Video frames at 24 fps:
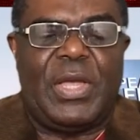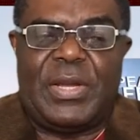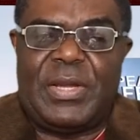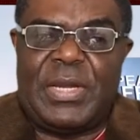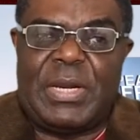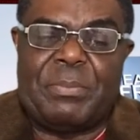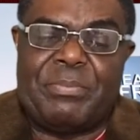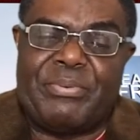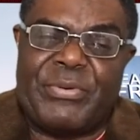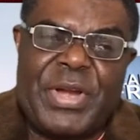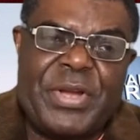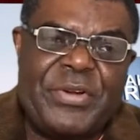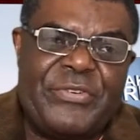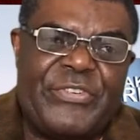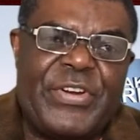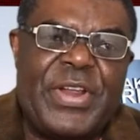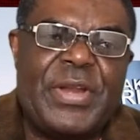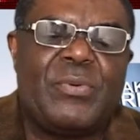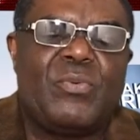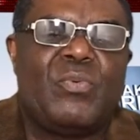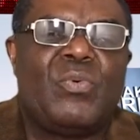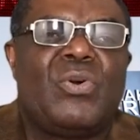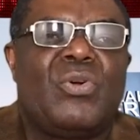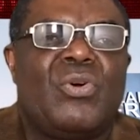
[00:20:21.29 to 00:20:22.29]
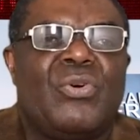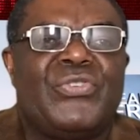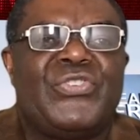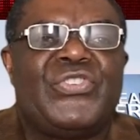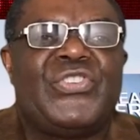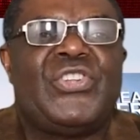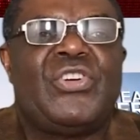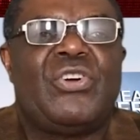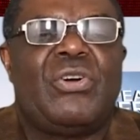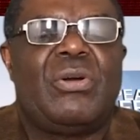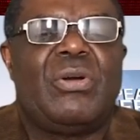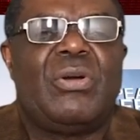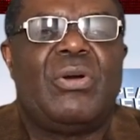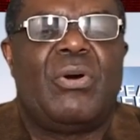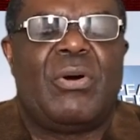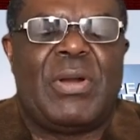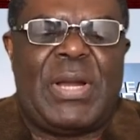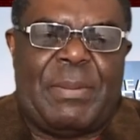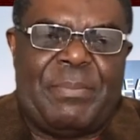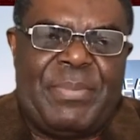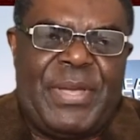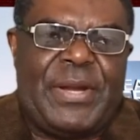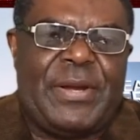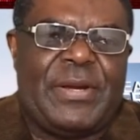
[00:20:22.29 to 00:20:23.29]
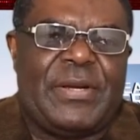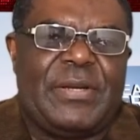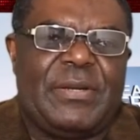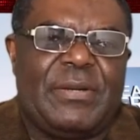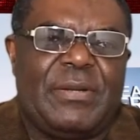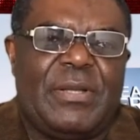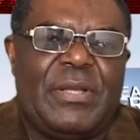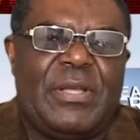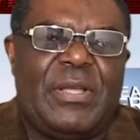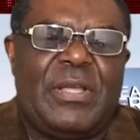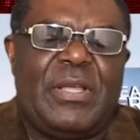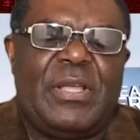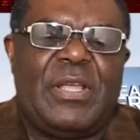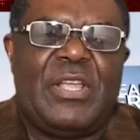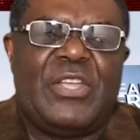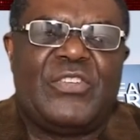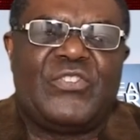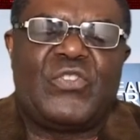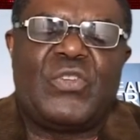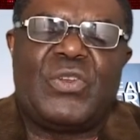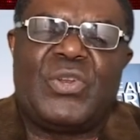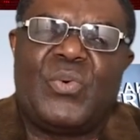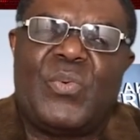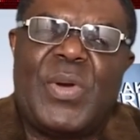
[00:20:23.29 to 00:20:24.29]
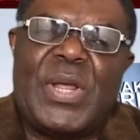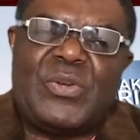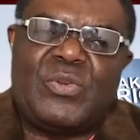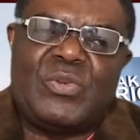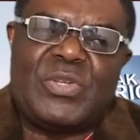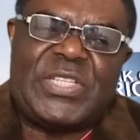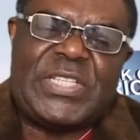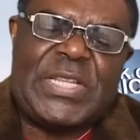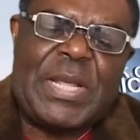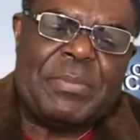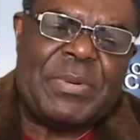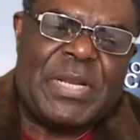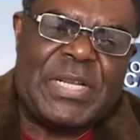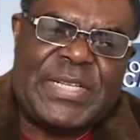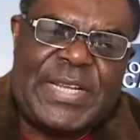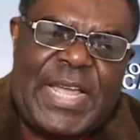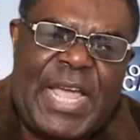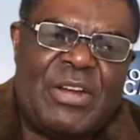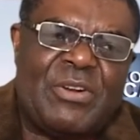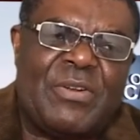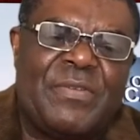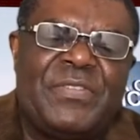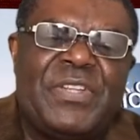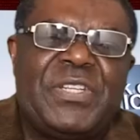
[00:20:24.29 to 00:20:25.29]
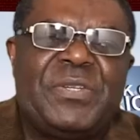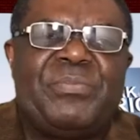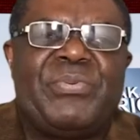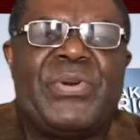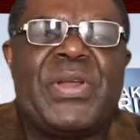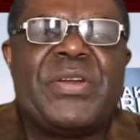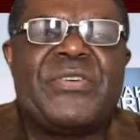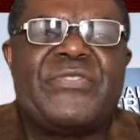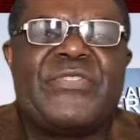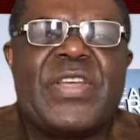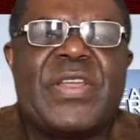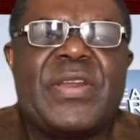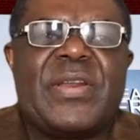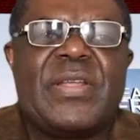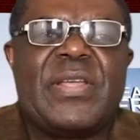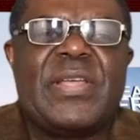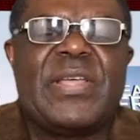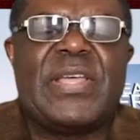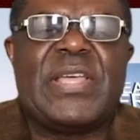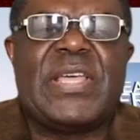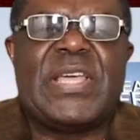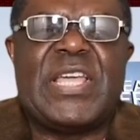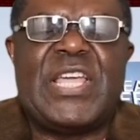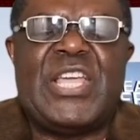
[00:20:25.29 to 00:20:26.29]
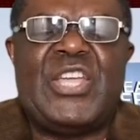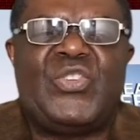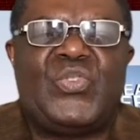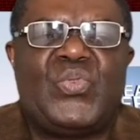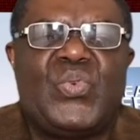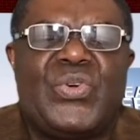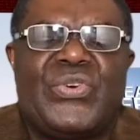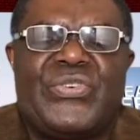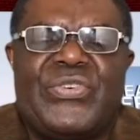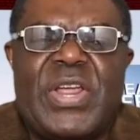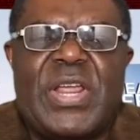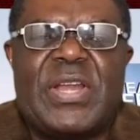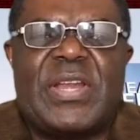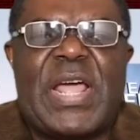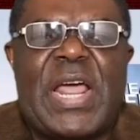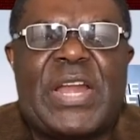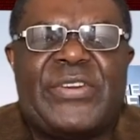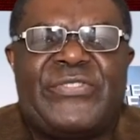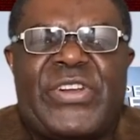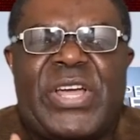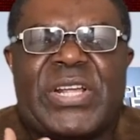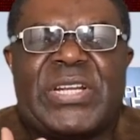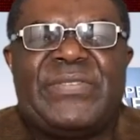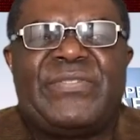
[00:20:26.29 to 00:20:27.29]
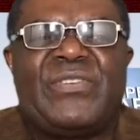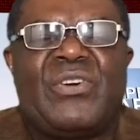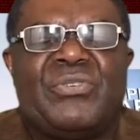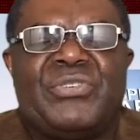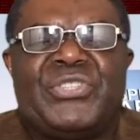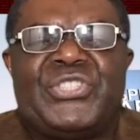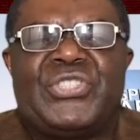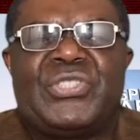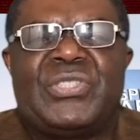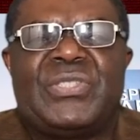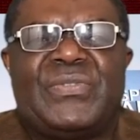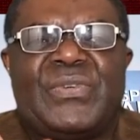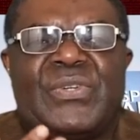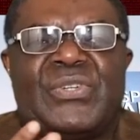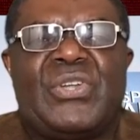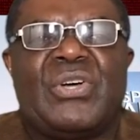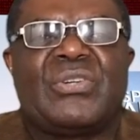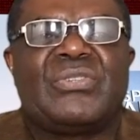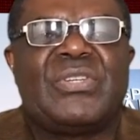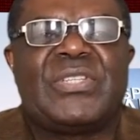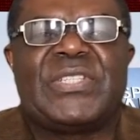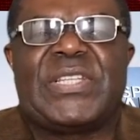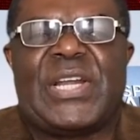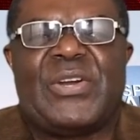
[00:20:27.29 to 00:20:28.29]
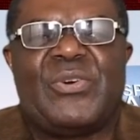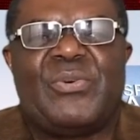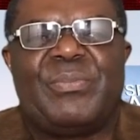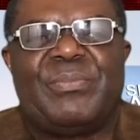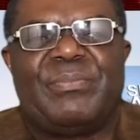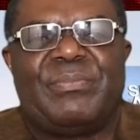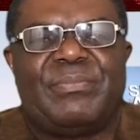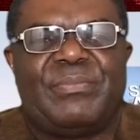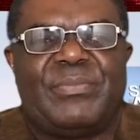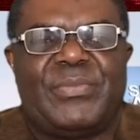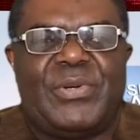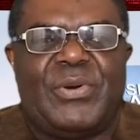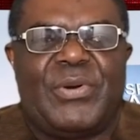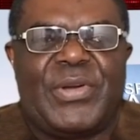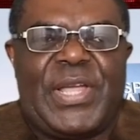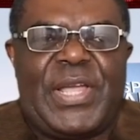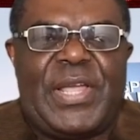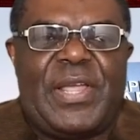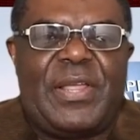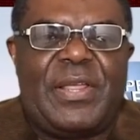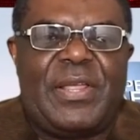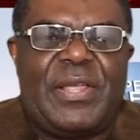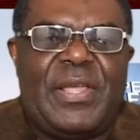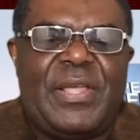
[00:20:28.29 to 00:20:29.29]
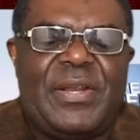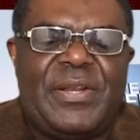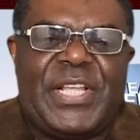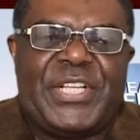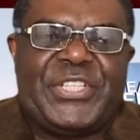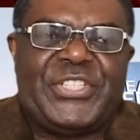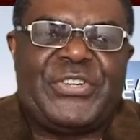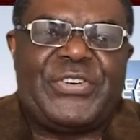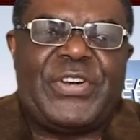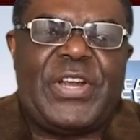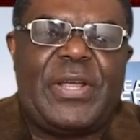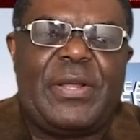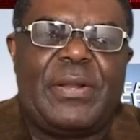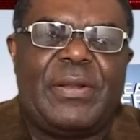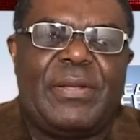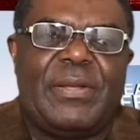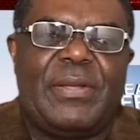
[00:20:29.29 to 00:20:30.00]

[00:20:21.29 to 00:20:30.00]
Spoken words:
The brain drain will continue unabated. So the way to stem the tide of this brain drain is to create attractive conditions for doctors at home. Okay, Nigeria?